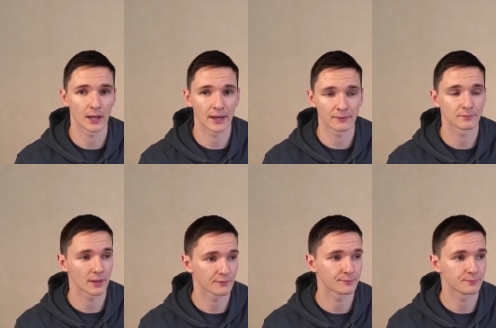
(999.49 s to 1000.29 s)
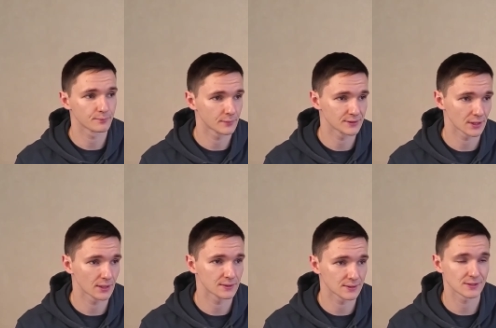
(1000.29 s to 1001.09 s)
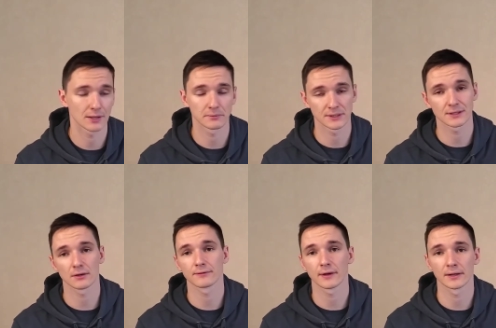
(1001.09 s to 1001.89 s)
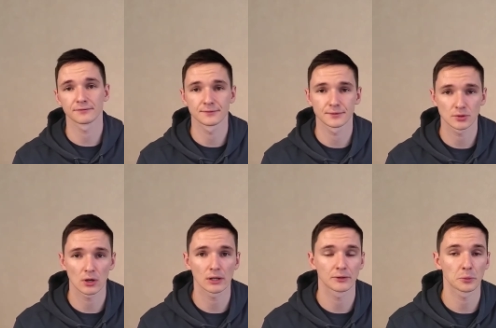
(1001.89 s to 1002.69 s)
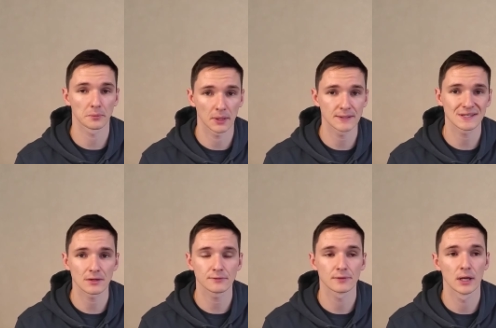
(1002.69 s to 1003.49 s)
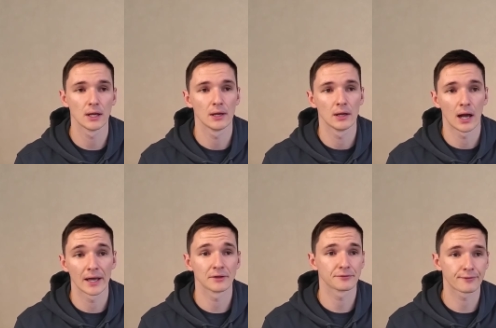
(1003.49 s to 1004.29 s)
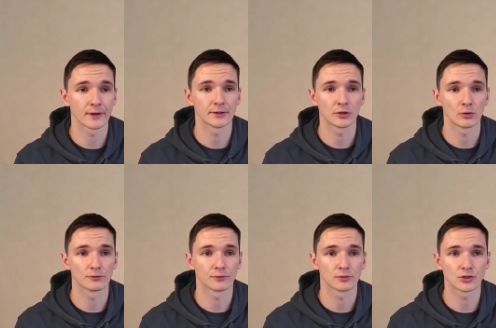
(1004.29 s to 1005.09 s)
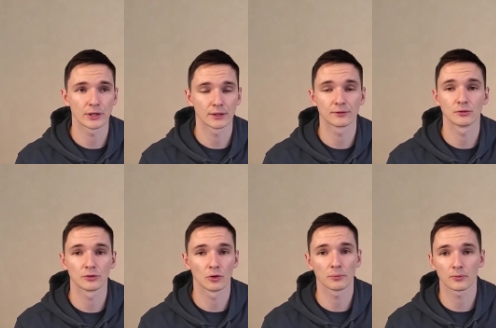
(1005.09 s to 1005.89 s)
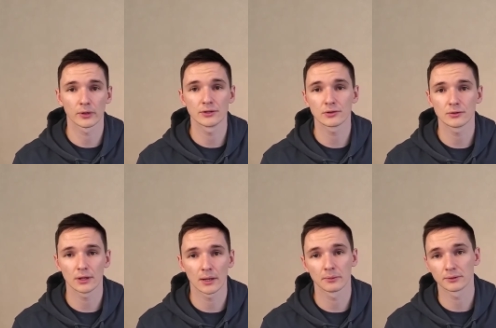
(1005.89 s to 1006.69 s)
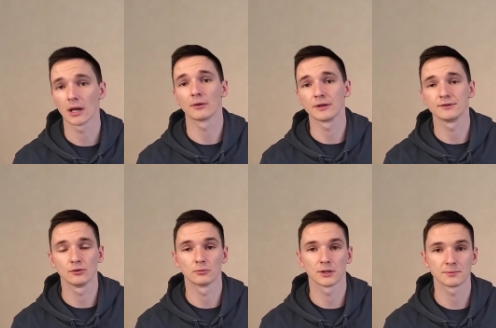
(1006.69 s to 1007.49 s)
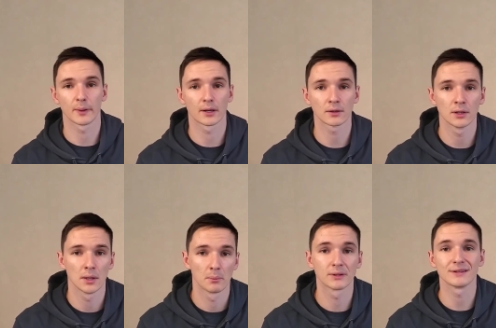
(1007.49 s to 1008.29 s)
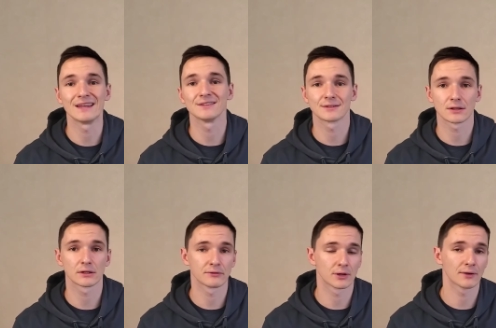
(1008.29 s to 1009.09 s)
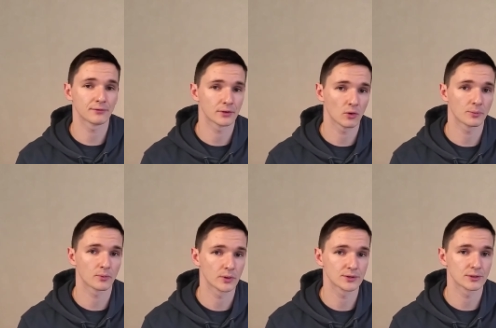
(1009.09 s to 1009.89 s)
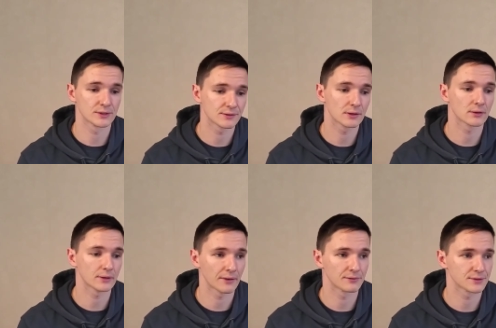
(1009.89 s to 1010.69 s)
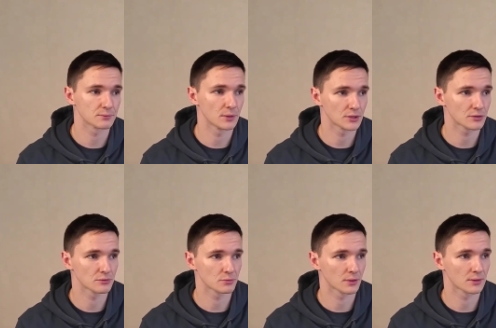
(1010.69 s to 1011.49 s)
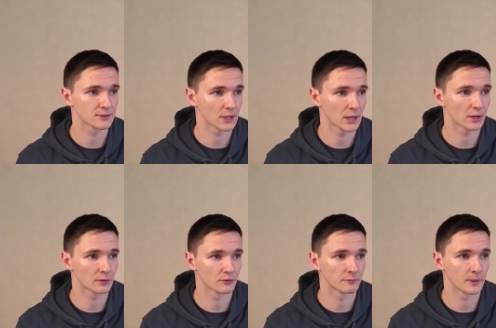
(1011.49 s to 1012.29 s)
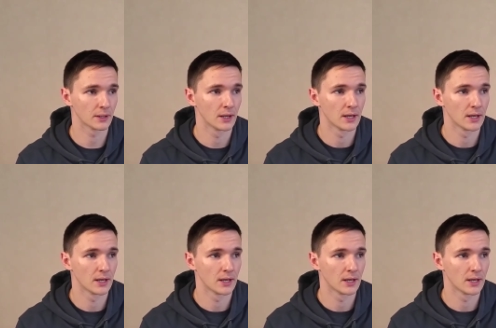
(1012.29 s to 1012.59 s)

I have, as I, as I said myself, I've struggled with myself. I had a friend who unfortunately had to do the operation, yeah, but now he's doing much better. But he's still, even after operation, he's still having some issues with the sciatic nerve pain.